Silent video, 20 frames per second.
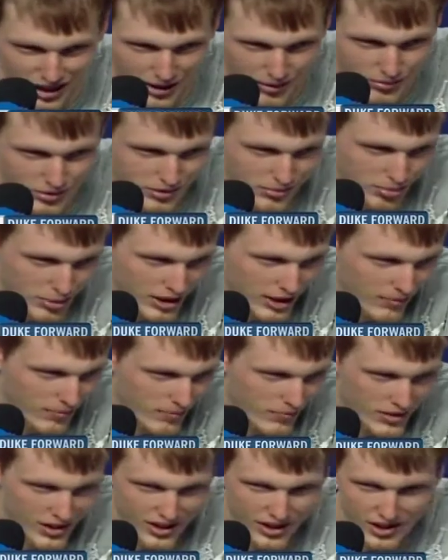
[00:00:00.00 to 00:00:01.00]
two games.
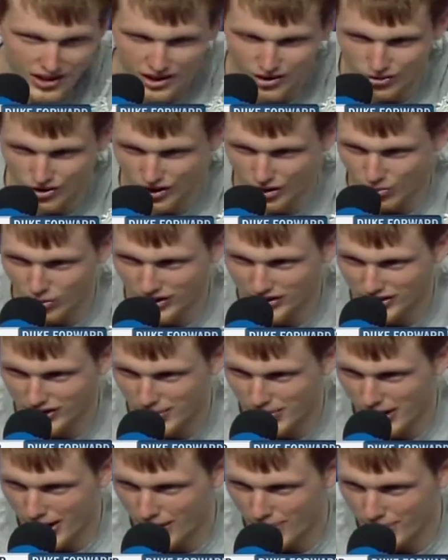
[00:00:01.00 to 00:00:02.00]
But it really
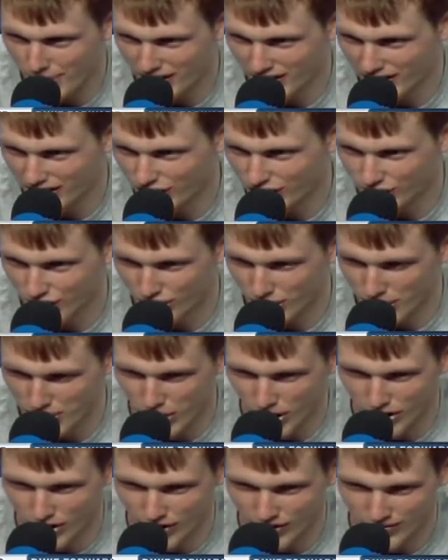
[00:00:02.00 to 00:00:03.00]
wasn't about me shooting the
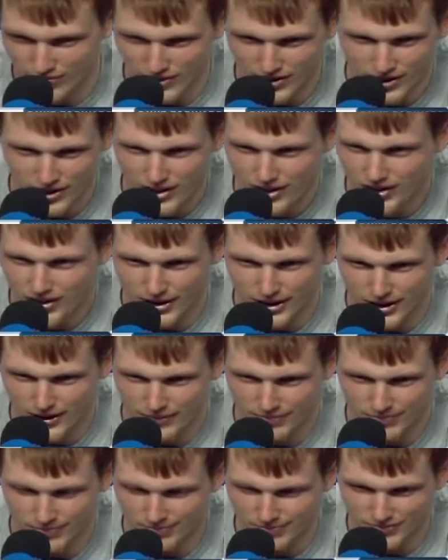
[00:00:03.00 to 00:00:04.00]
ball.
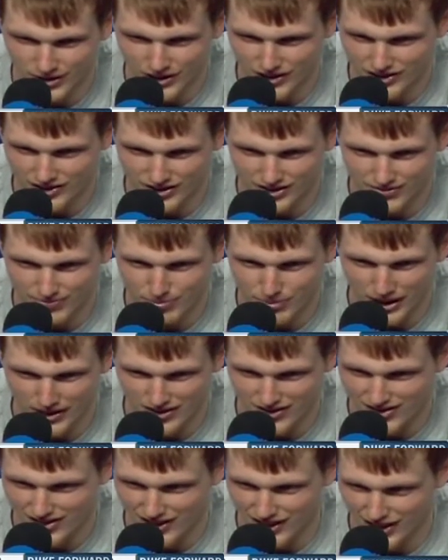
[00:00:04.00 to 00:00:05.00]
It's
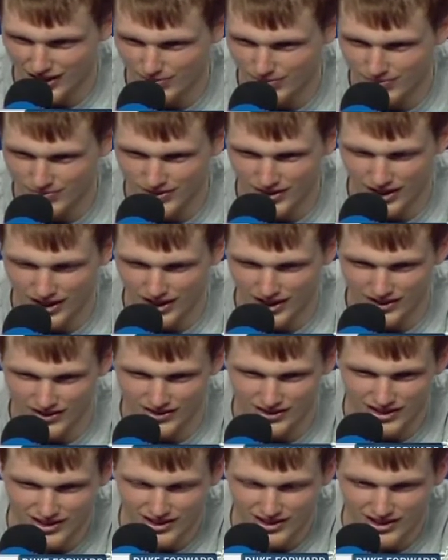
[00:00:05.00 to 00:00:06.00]
about the team,
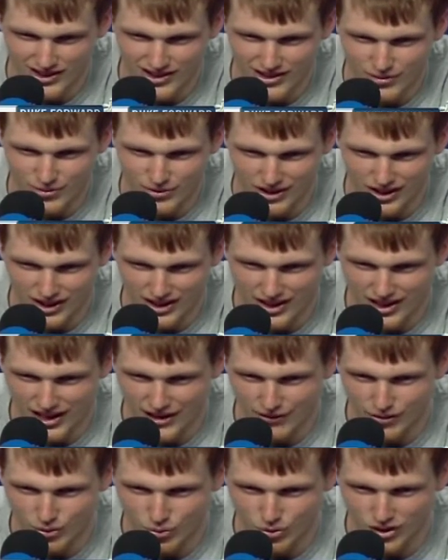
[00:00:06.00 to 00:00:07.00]
and we
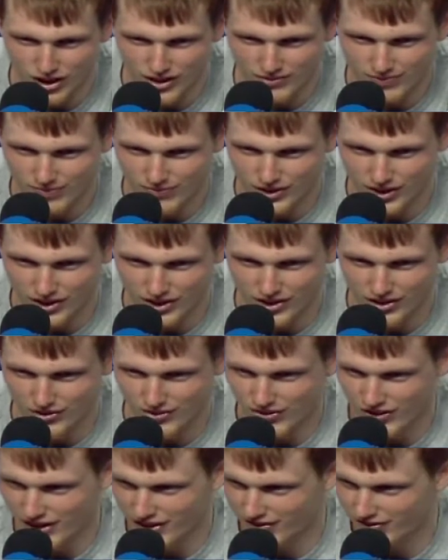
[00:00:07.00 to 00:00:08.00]
needed everyone, you
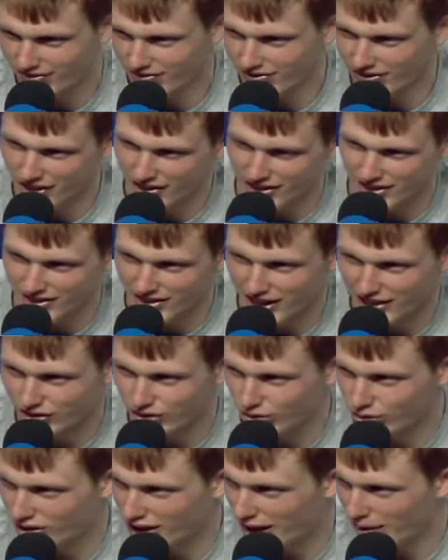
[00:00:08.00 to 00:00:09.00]
know, in these
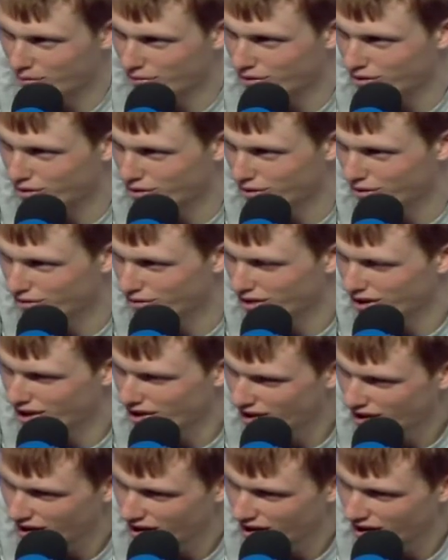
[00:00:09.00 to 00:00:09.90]
last two games to